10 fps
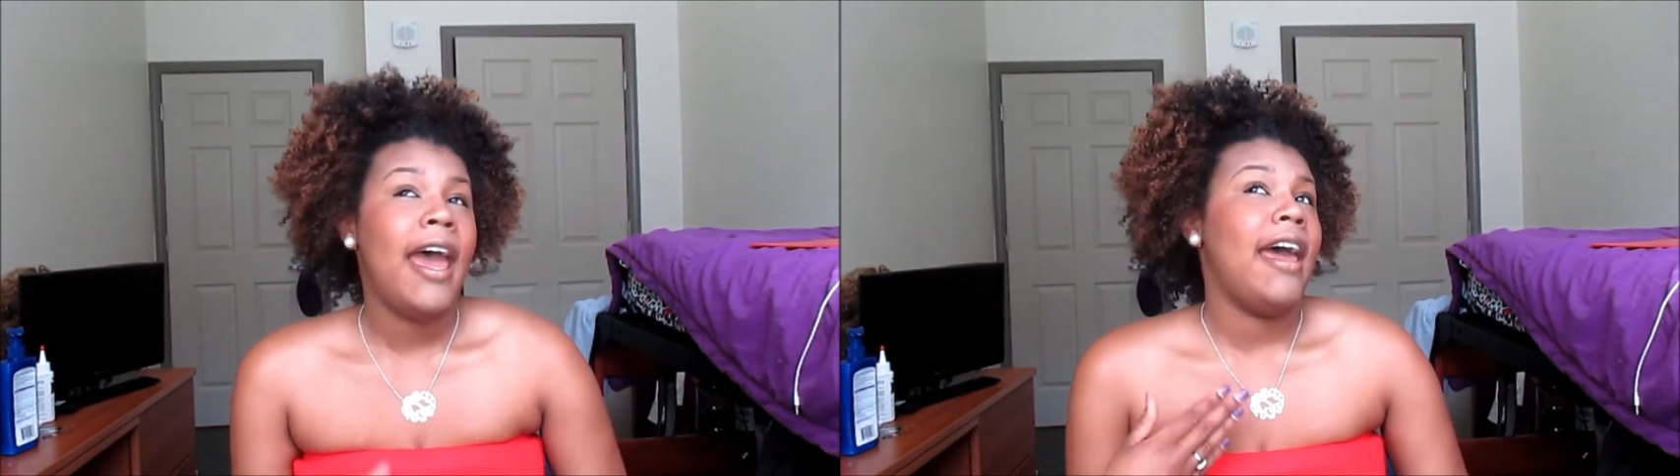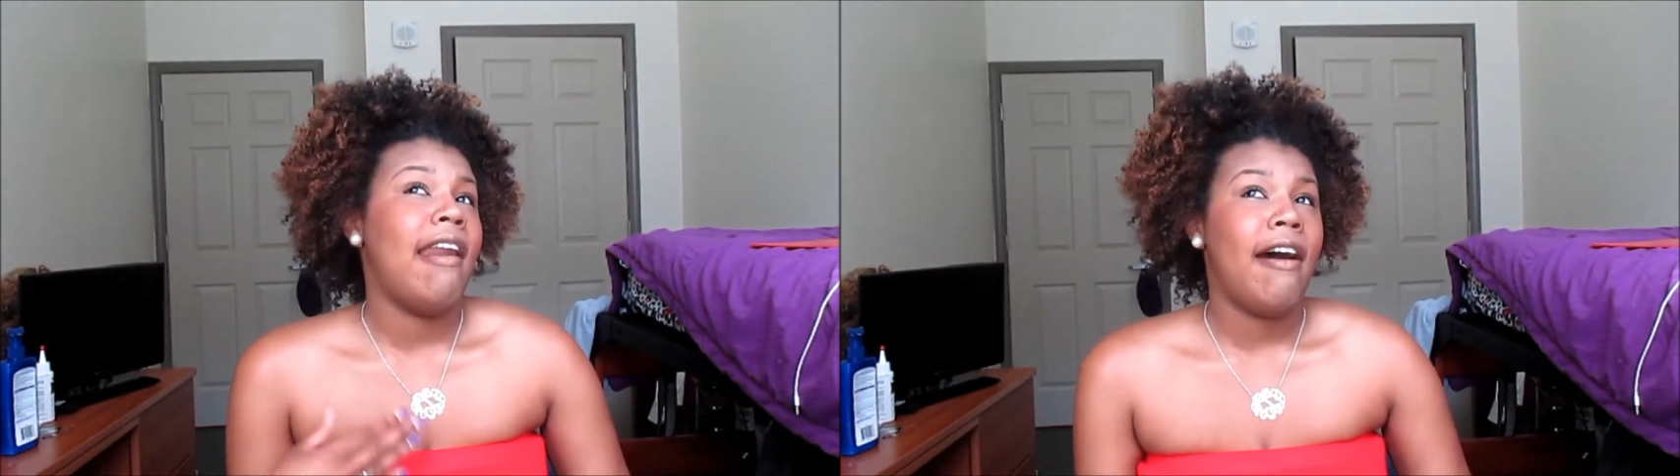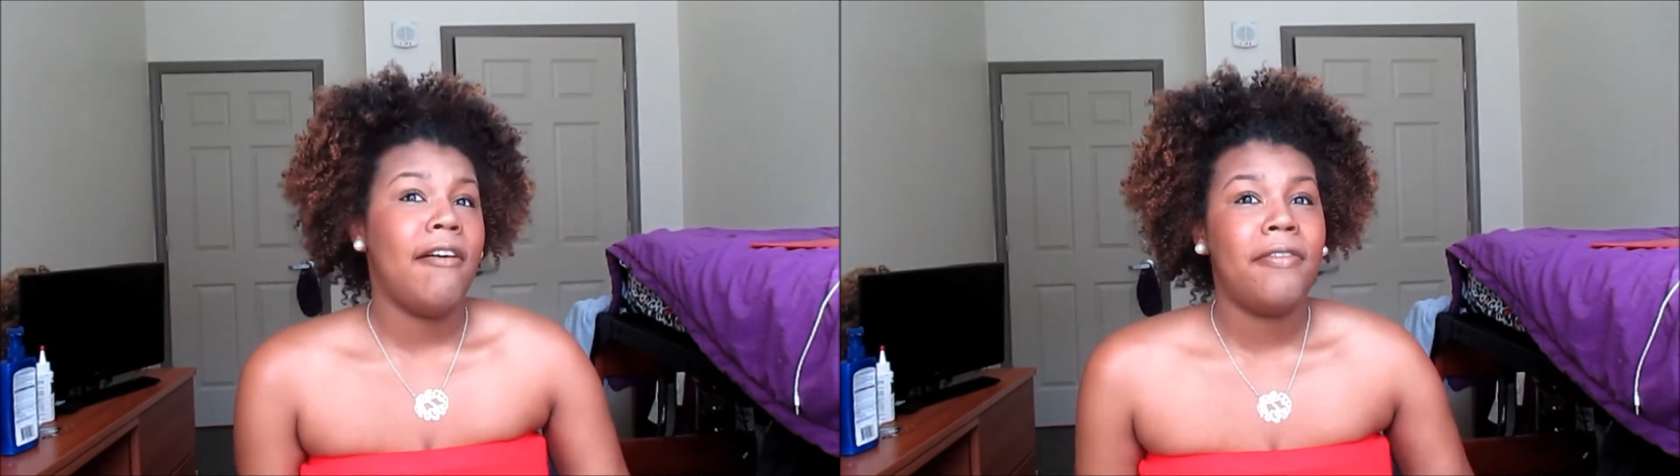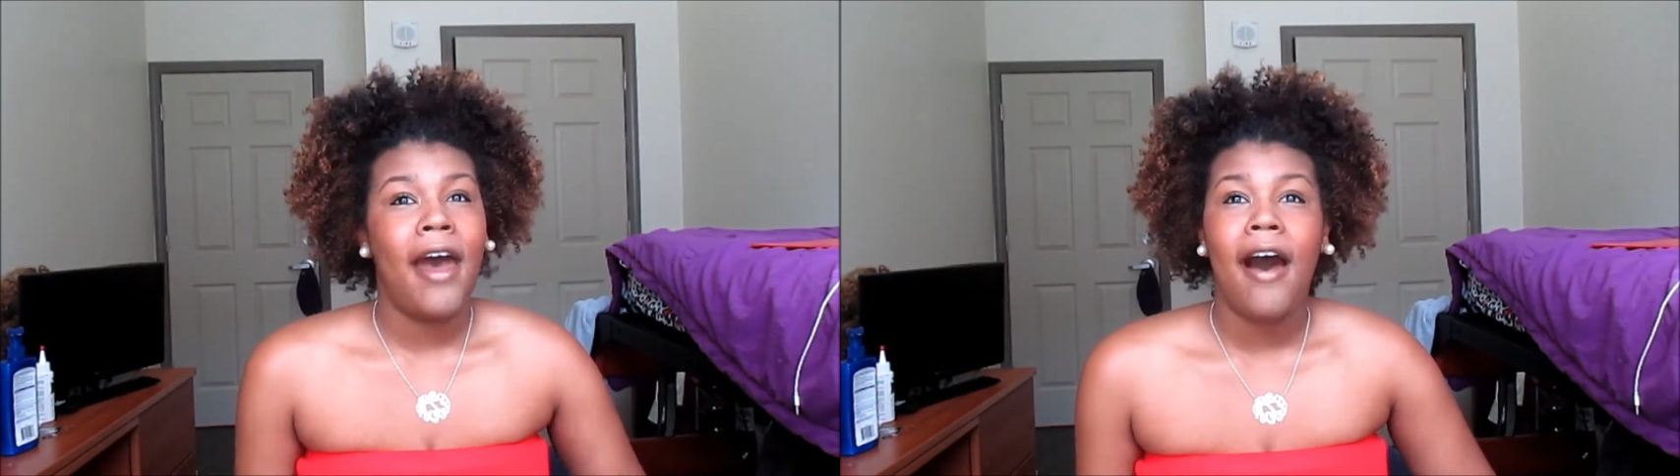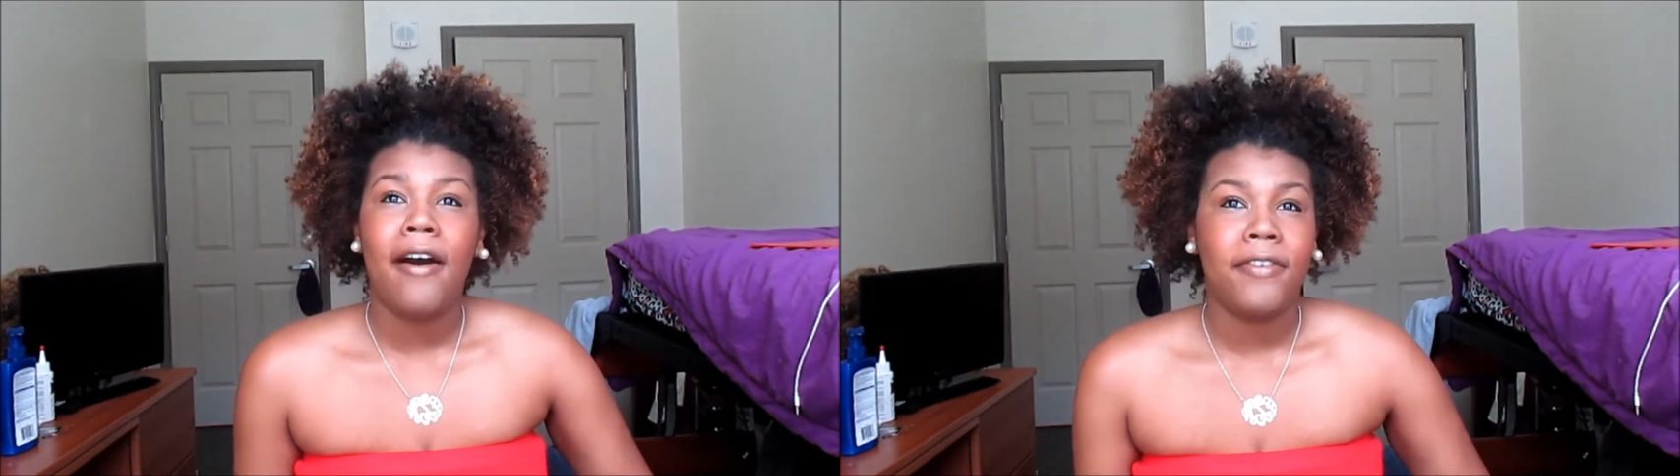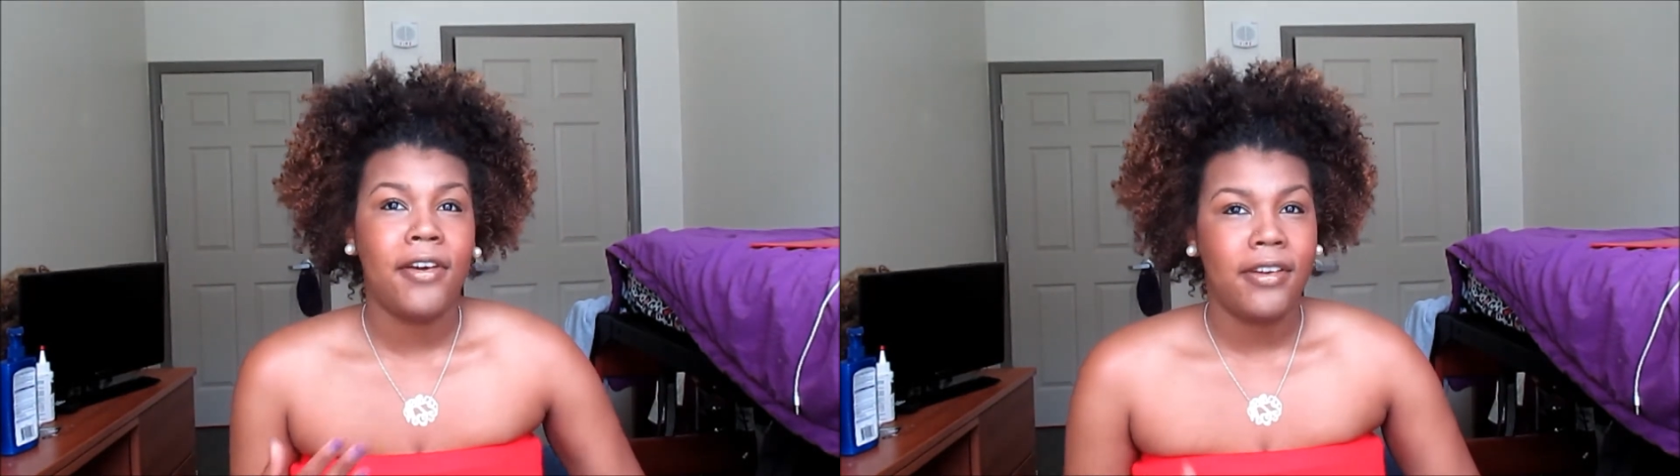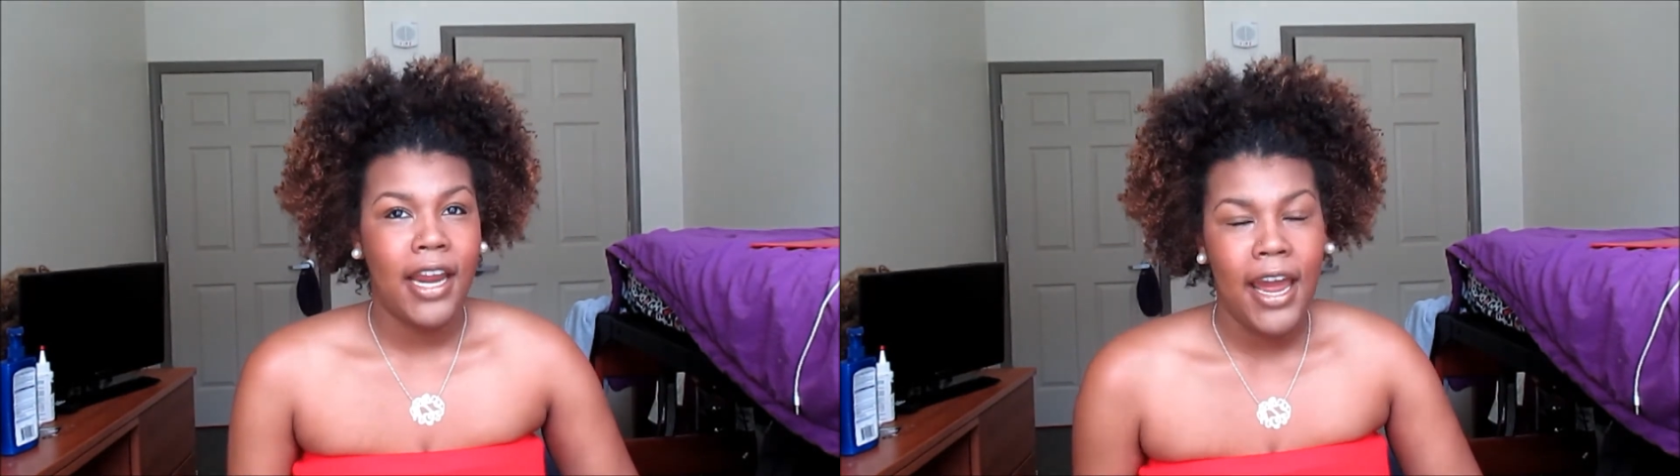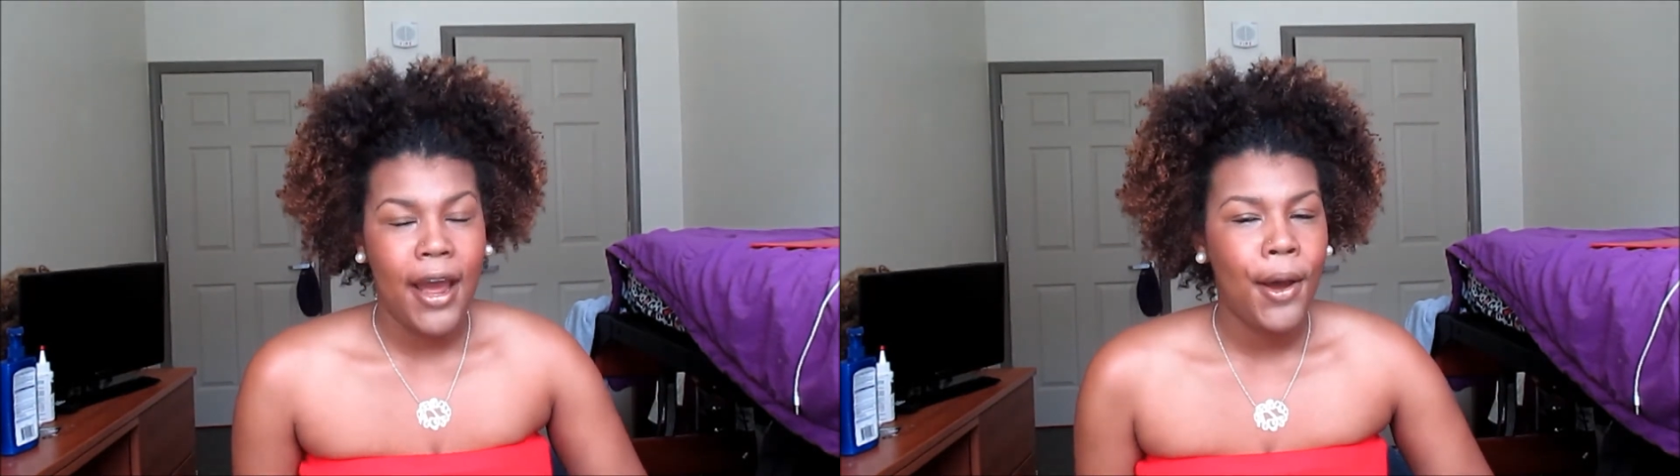and how I feel
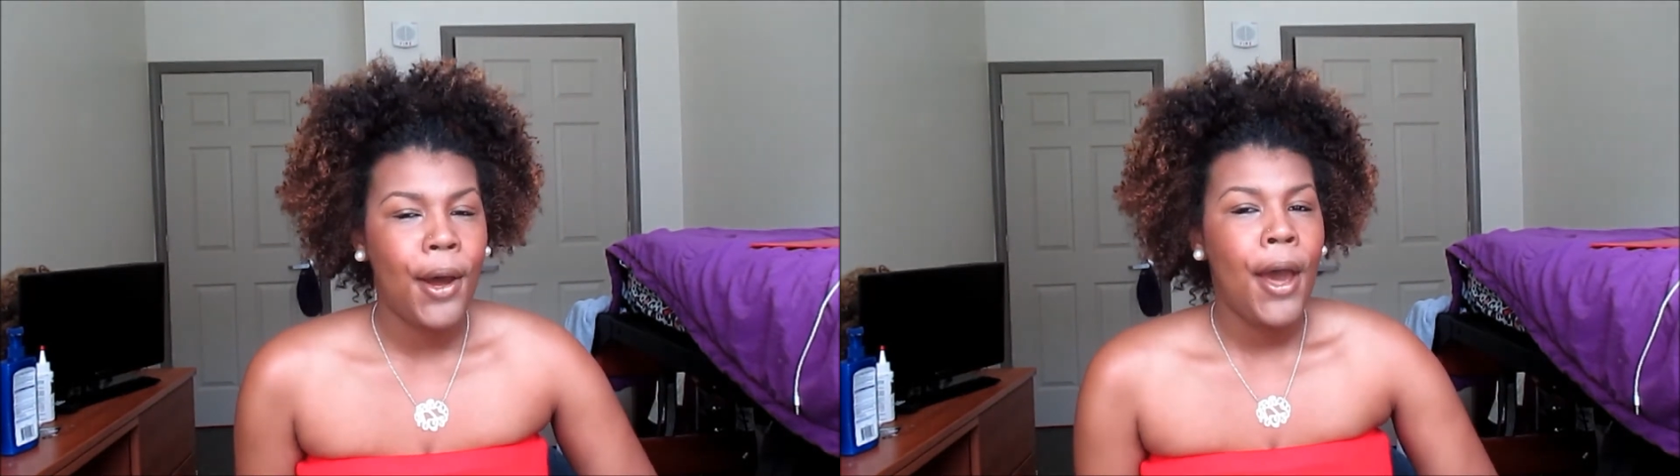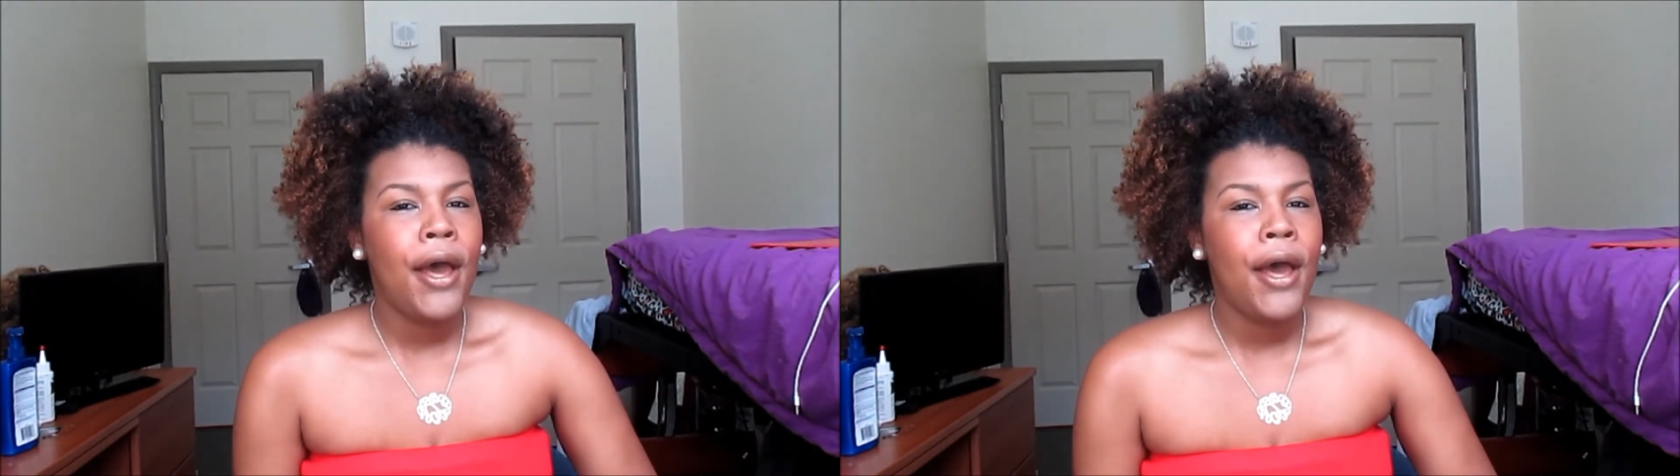now.